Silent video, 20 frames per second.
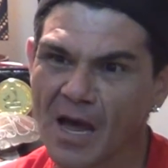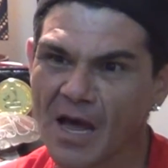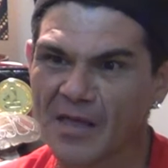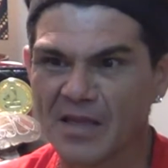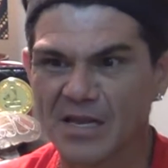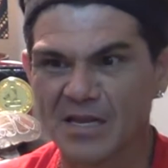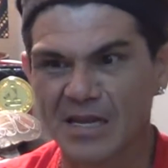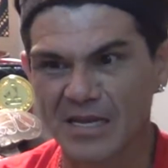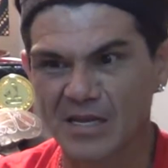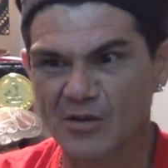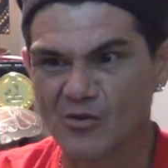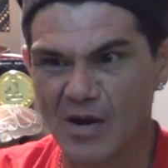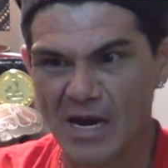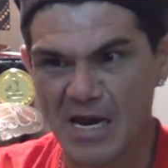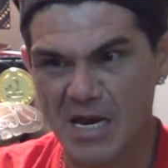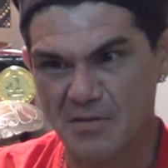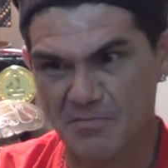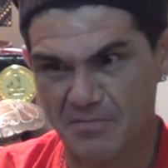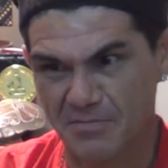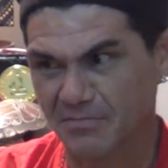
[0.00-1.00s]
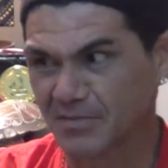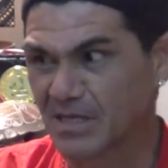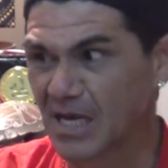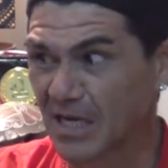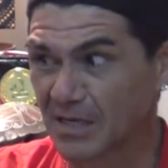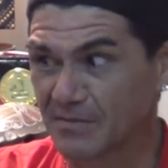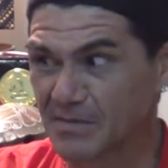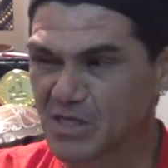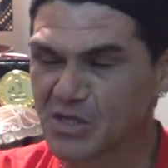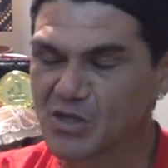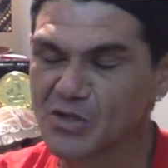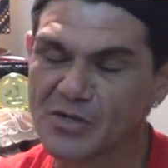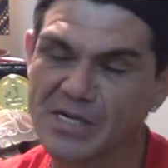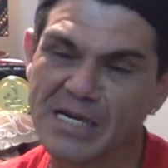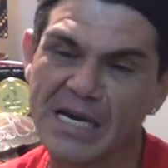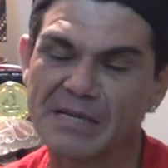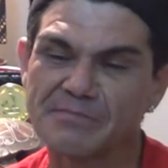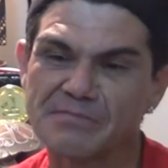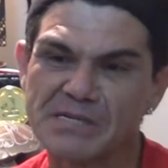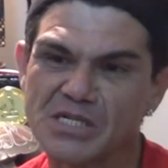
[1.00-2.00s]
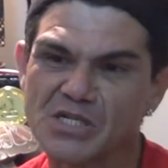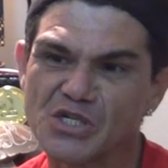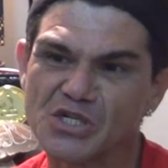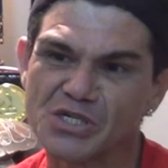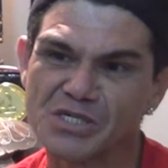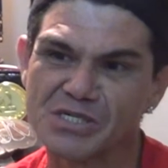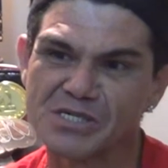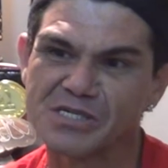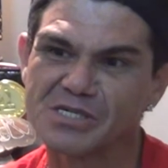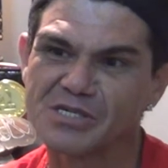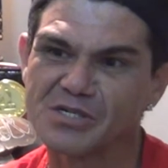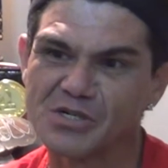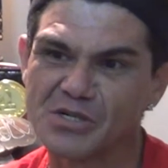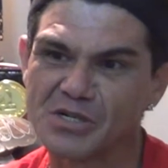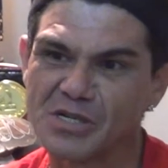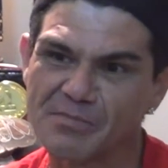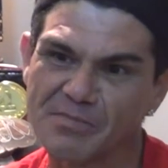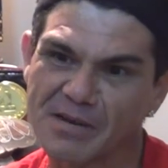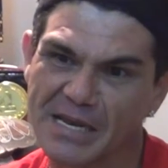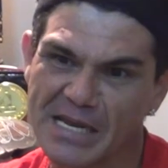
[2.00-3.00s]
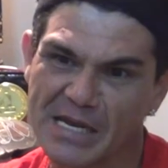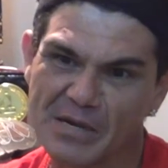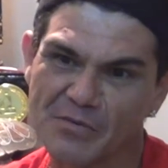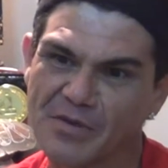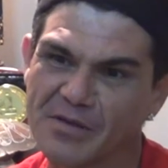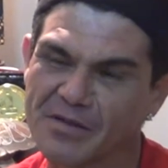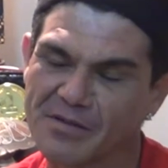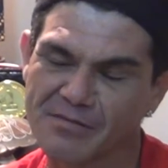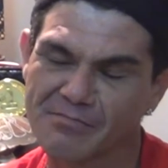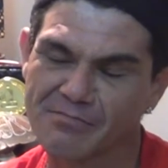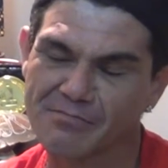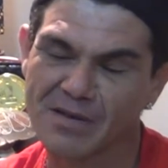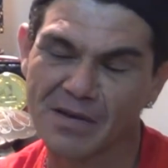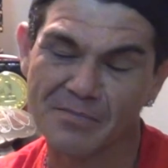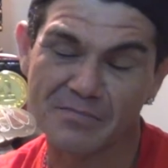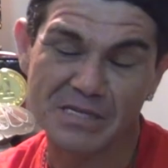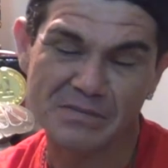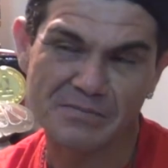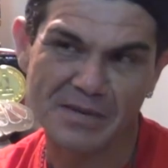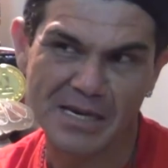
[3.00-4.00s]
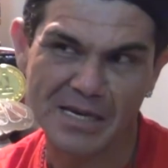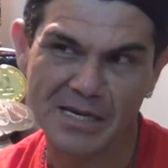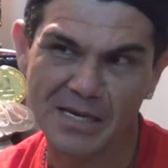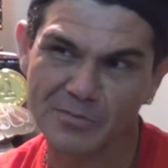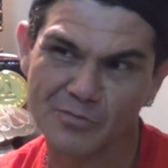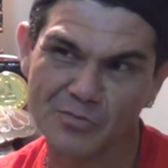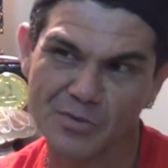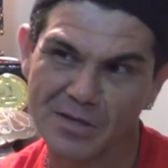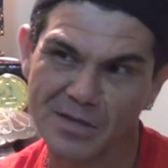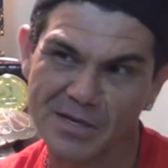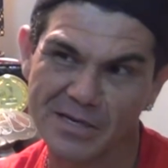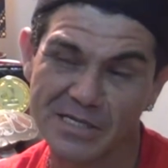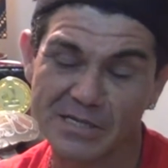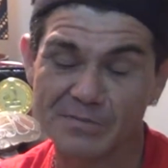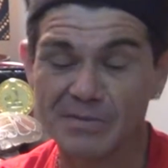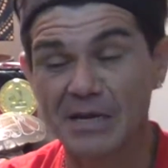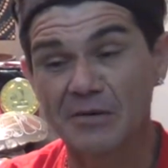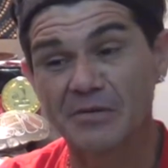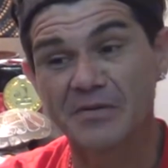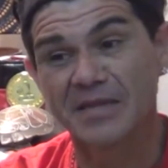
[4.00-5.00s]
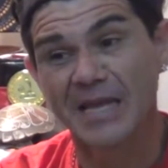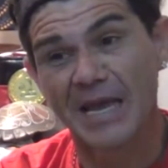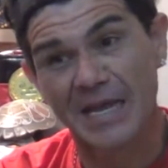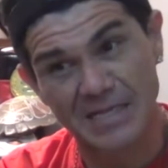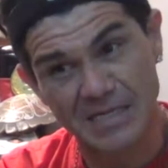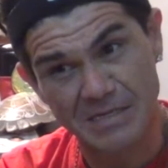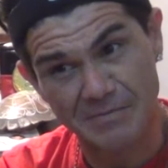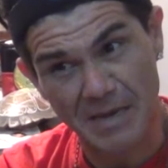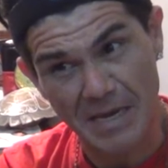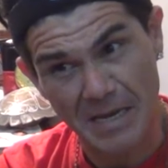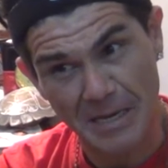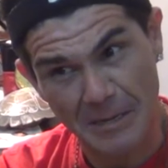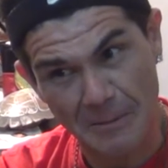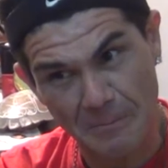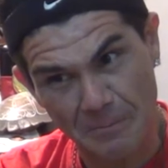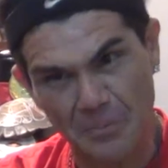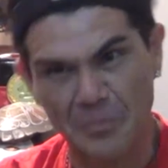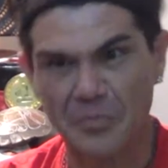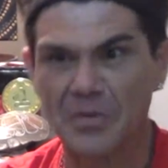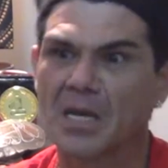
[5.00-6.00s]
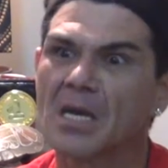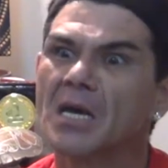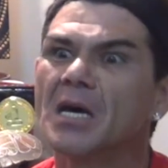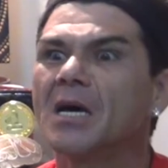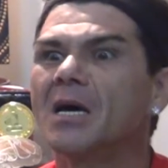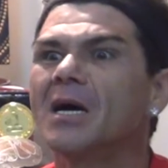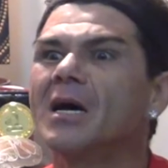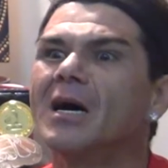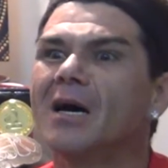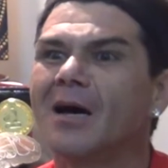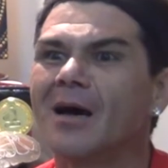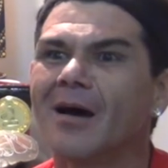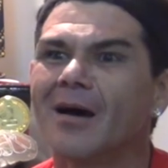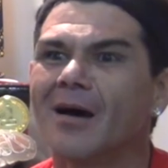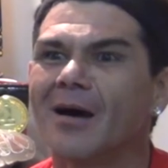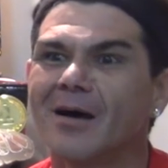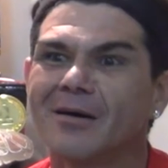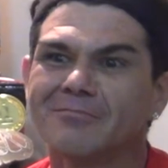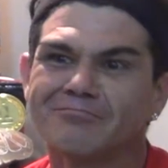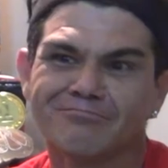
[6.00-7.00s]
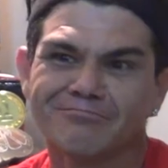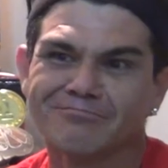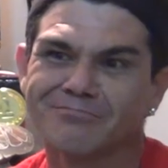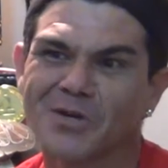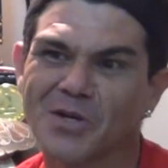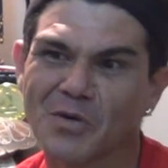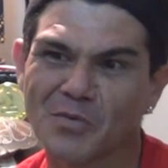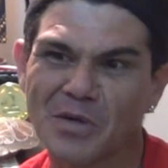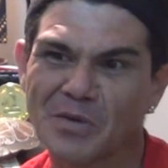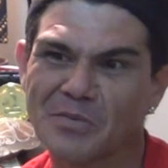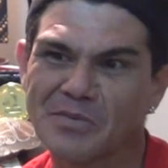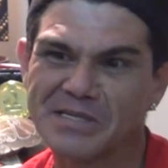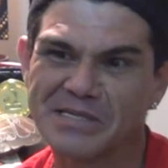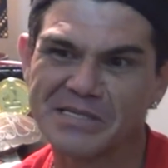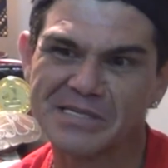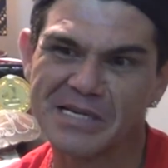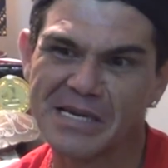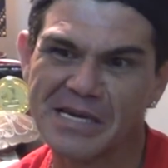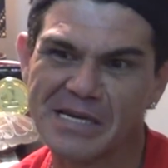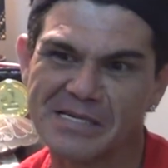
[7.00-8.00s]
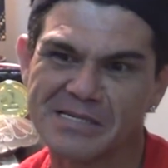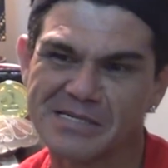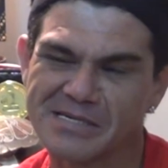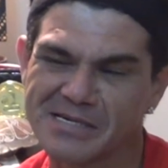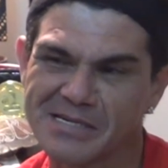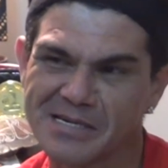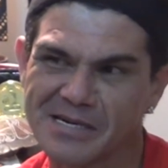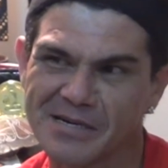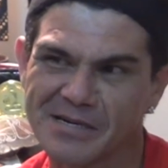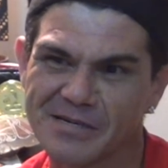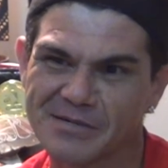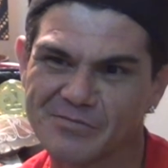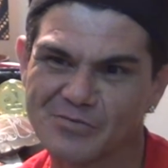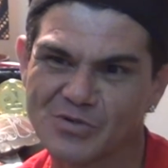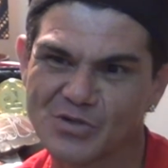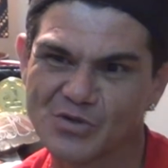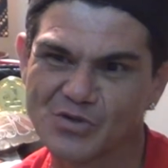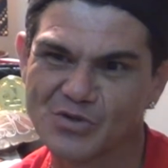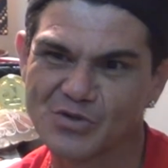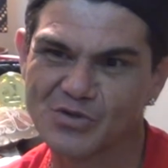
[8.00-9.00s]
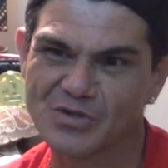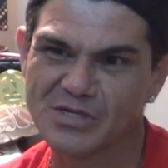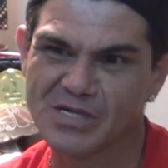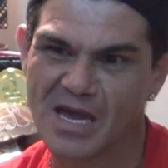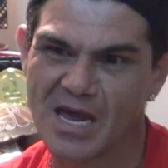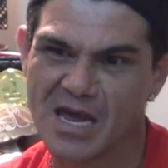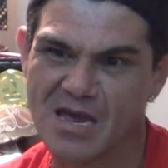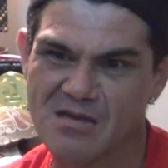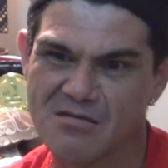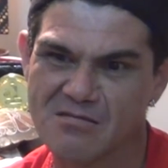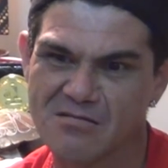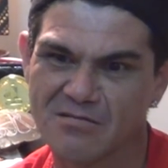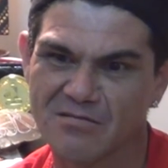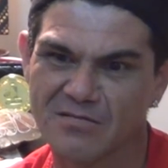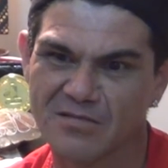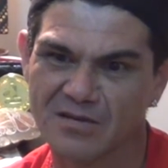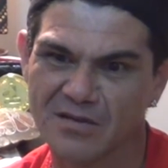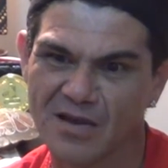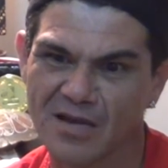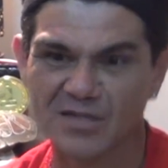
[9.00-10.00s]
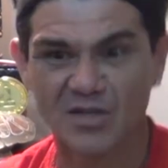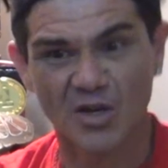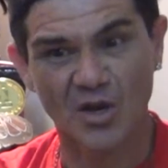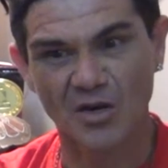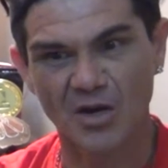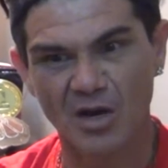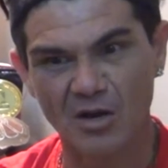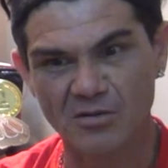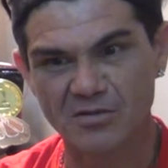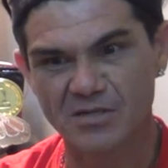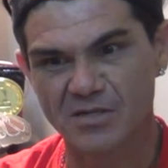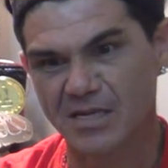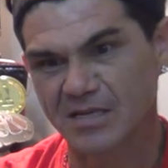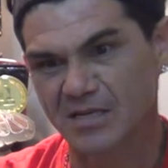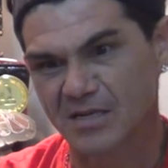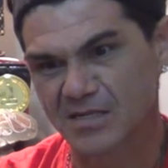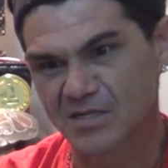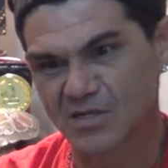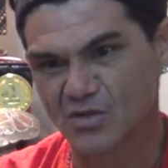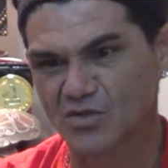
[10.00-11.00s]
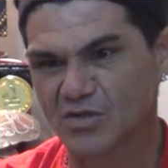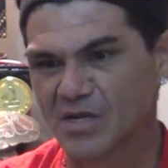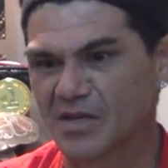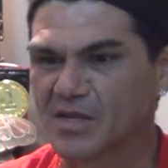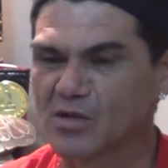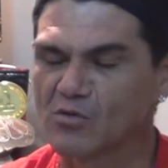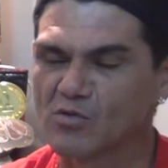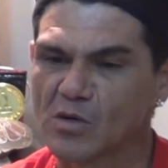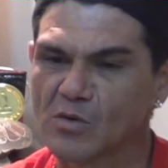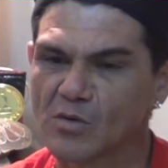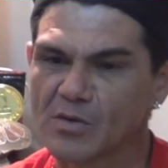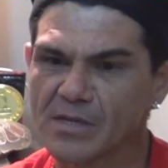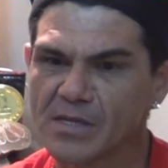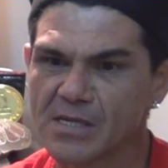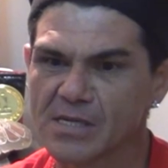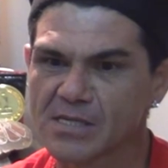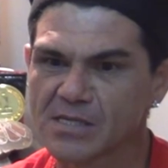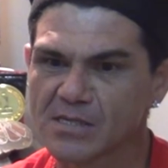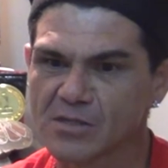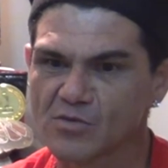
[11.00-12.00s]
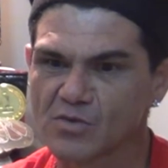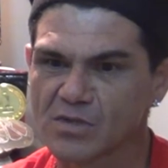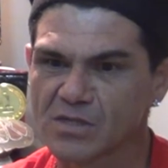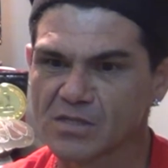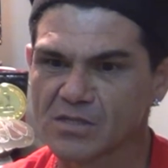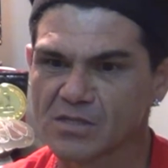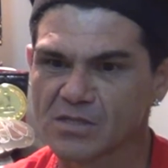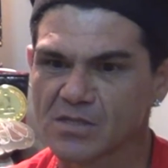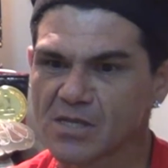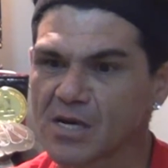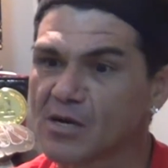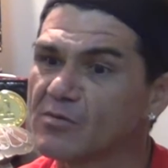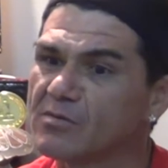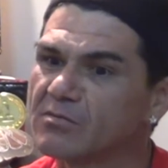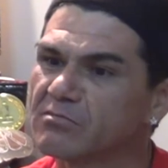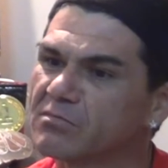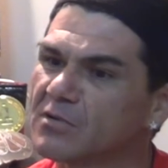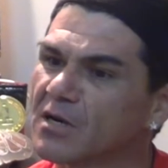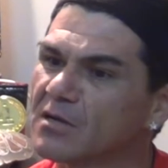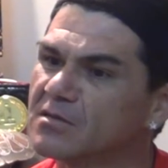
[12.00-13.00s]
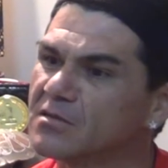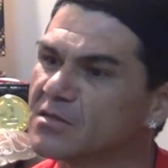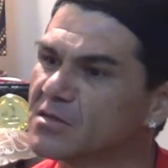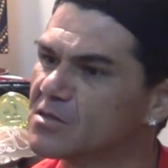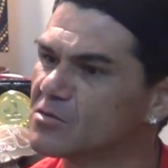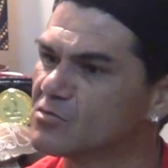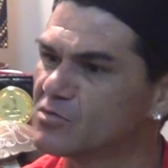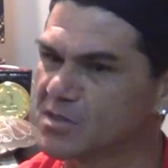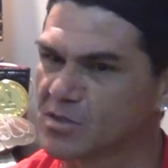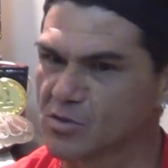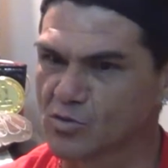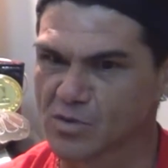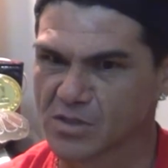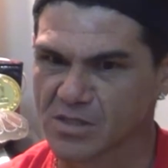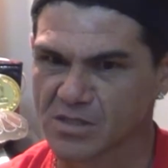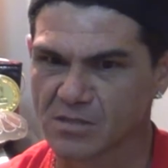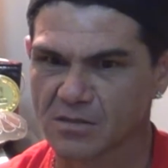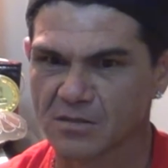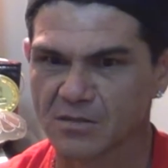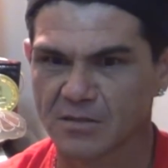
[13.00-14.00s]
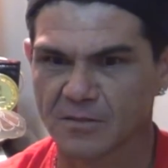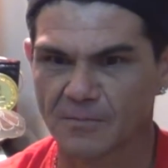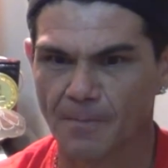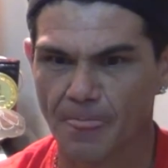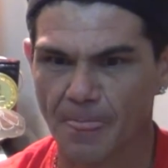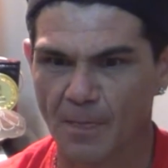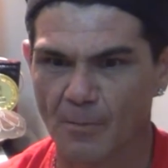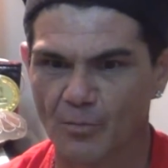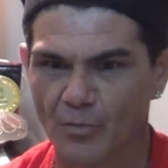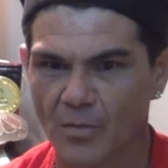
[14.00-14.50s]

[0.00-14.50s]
think like Graham, Nana Miss Curry had mentioned, you know, the playing with mum's makeup. Well, I used to play with Nan's makeup. Not a word was said. It was all good, and as I got older, like, I saw nothing wrong with it. It wasn't until I got into the real world, and